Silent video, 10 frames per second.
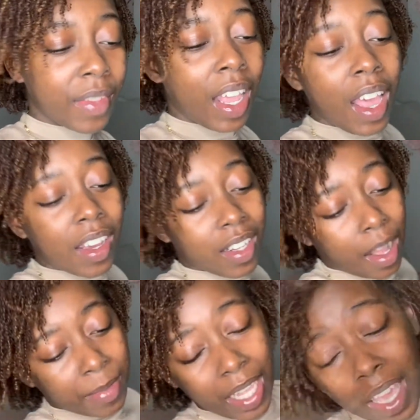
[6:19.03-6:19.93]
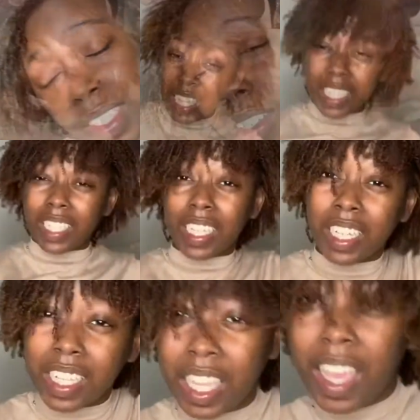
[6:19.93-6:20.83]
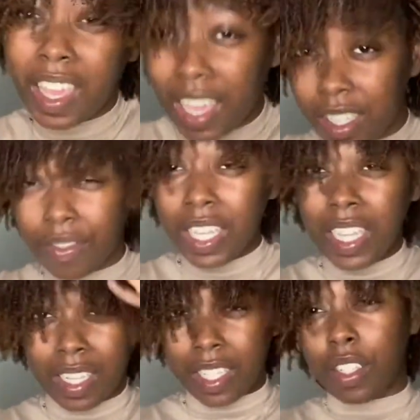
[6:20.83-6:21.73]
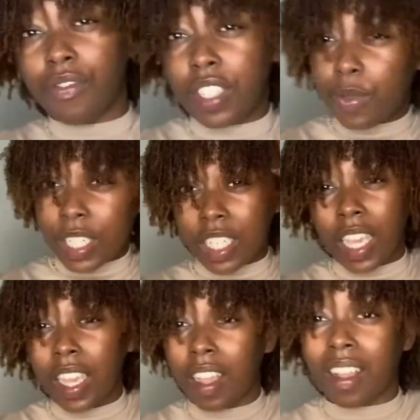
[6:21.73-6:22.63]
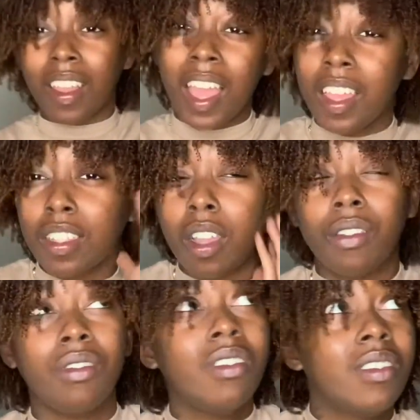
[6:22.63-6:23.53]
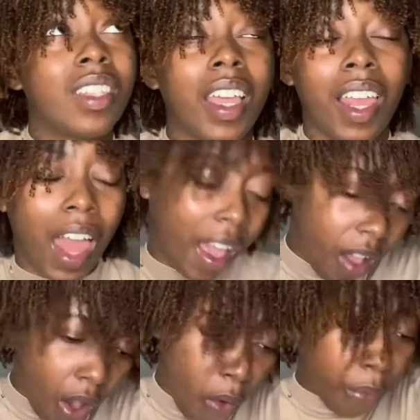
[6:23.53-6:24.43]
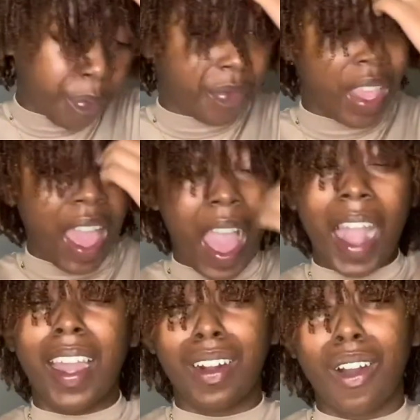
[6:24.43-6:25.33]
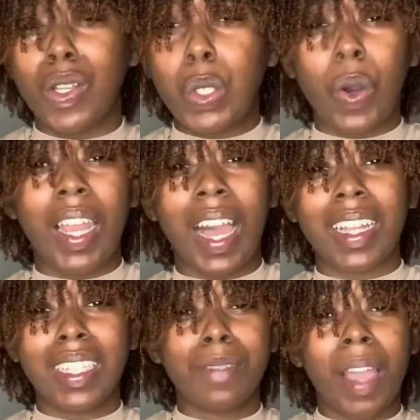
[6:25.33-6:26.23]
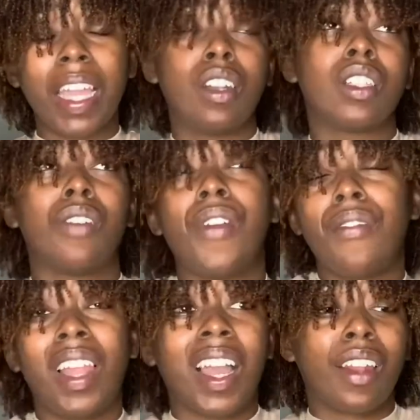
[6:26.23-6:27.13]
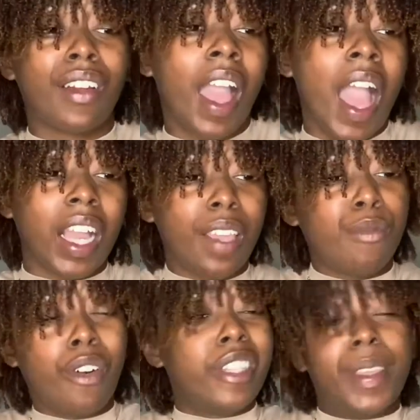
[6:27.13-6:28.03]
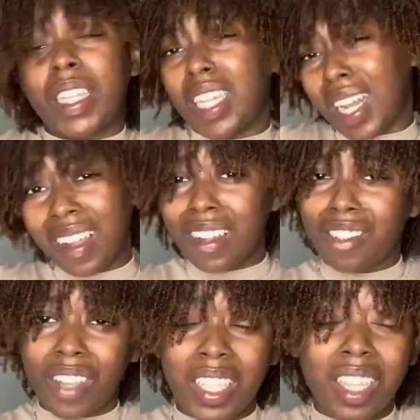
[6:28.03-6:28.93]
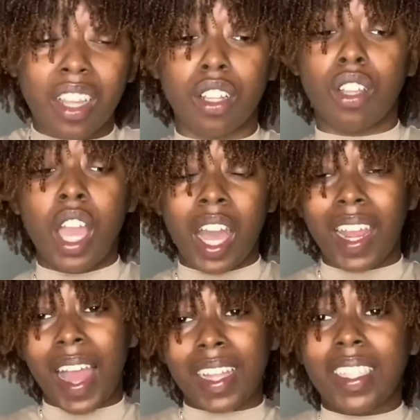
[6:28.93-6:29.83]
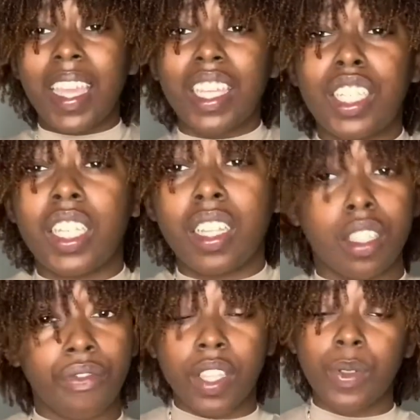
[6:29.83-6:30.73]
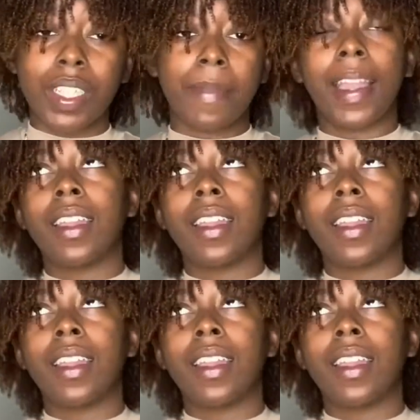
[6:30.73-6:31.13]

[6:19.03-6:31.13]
You know what I'm saying? So it's really easy to retwist your hair. So if you're saying like, oh, I gotta go to a loctician, my hair is unraveling, I gotta keep going back to the hairdresser, a loctician to retwist my hair.